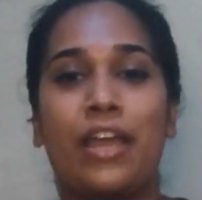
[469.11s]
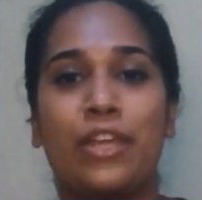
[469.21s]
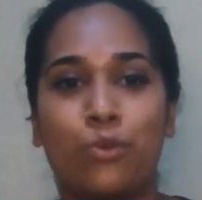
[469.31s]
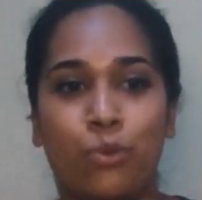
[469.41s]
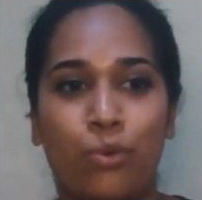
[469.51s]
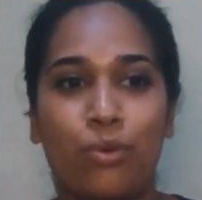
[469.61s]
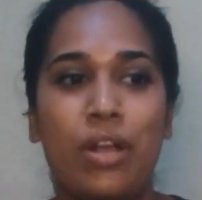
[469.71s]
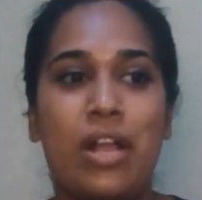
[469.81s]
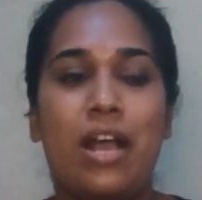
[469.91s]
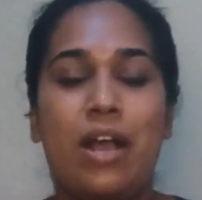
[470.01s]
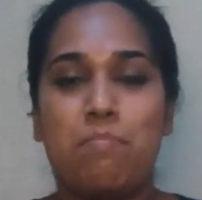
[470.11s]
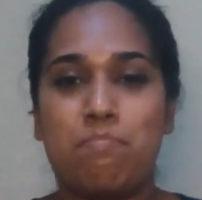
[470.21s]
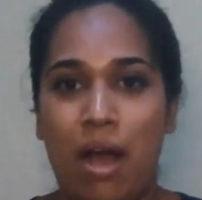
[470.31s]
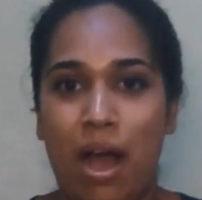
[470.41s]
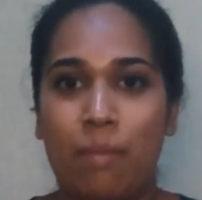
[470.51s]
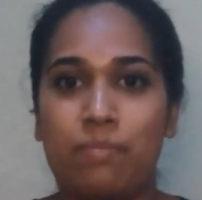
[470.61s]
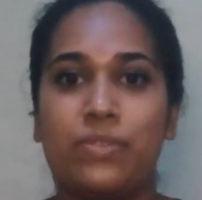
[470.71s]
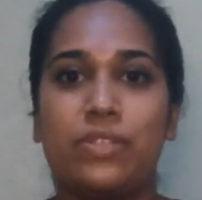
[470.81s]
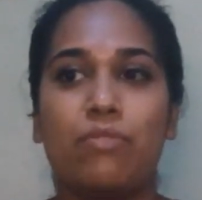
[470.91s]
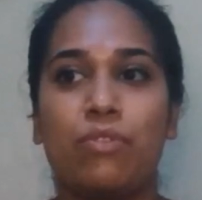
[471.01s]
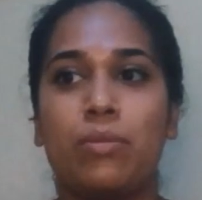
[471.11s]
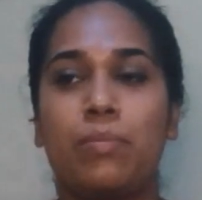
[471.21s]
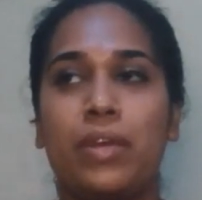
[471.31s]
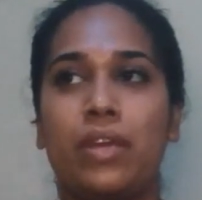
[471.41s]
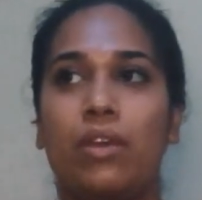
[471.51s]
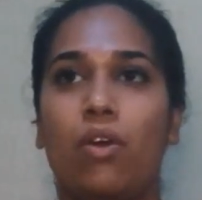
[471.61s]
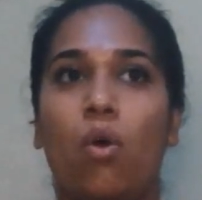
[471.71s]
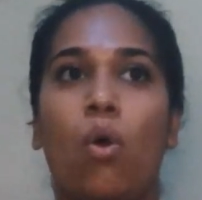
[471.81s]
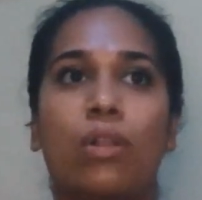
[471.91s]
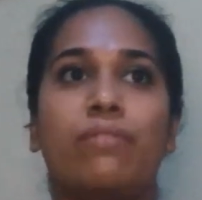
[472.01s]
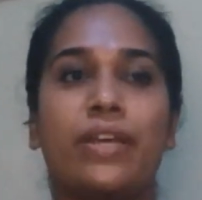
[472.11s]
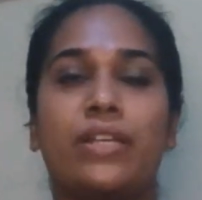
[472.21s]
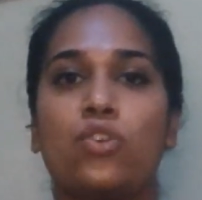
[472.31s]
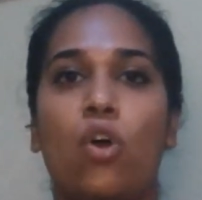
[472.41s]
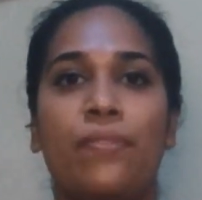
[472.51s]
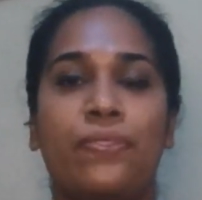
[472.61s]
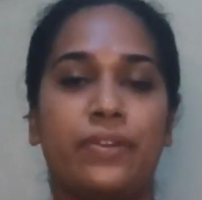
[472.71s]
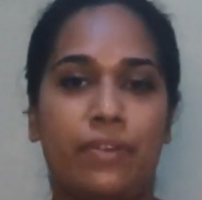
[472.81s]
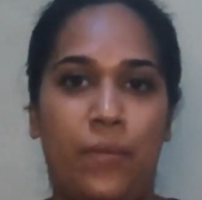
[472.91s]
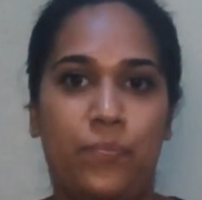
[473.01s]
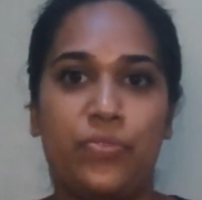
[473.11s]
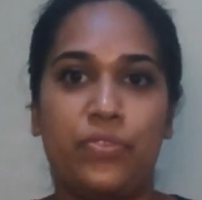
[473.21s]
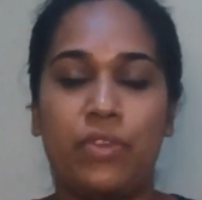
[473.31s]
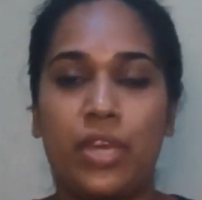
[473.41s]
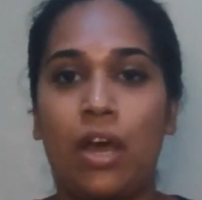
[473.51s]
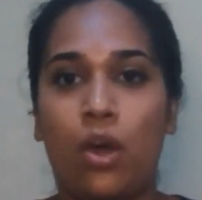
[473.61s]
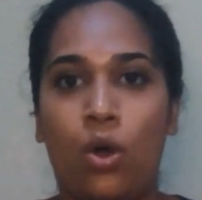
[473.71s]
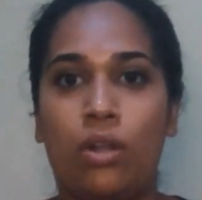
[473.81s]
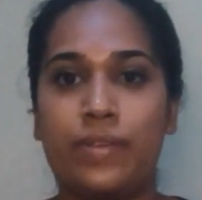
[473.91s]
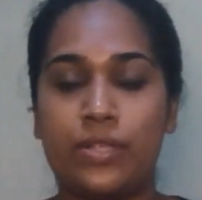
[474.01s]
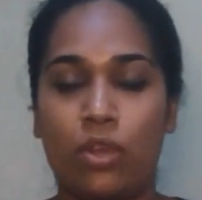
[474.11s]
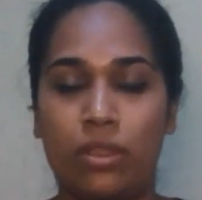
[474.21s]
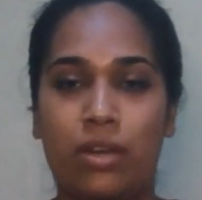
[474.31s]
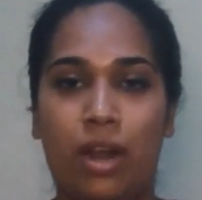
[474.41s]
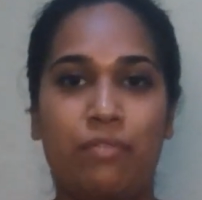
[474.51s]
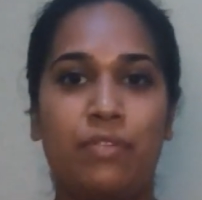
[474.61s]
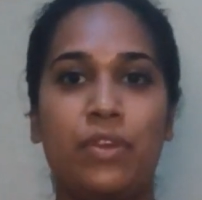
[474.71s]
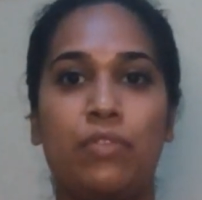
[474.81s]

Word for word: I know moms will be always on the run. We are always on the run.